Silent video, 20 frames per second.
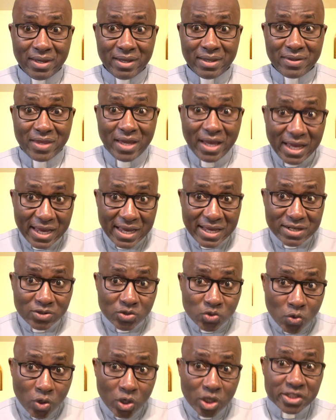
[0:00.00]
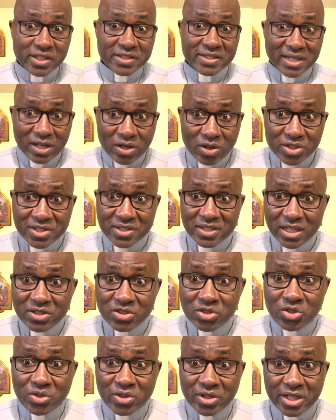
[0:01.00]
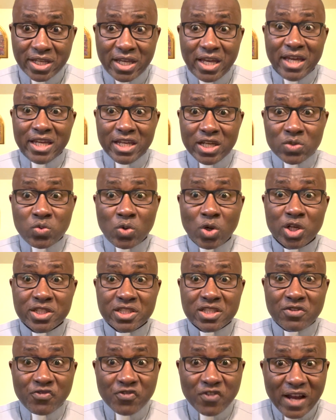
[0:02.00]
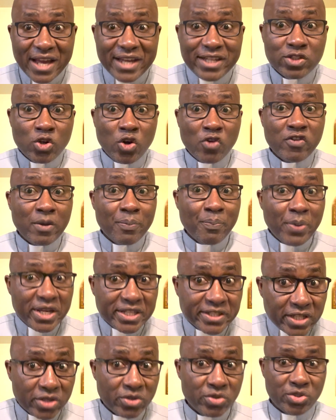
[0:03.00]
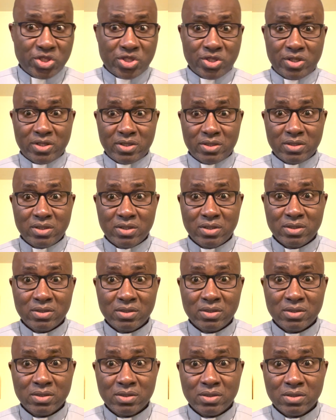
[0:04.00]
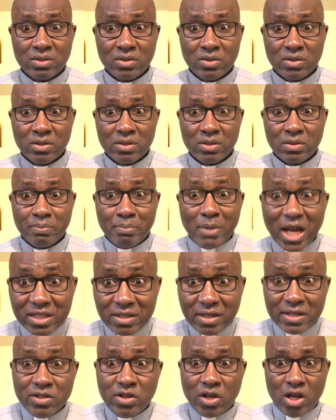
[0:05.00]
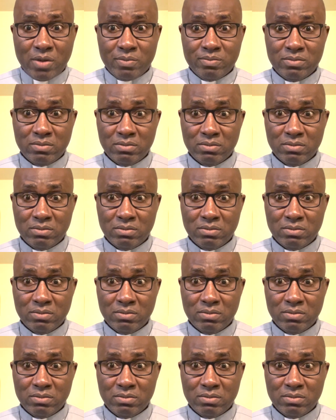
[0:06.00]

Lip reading: Then, towards the second century, it was the fight over persecution, martyrdom.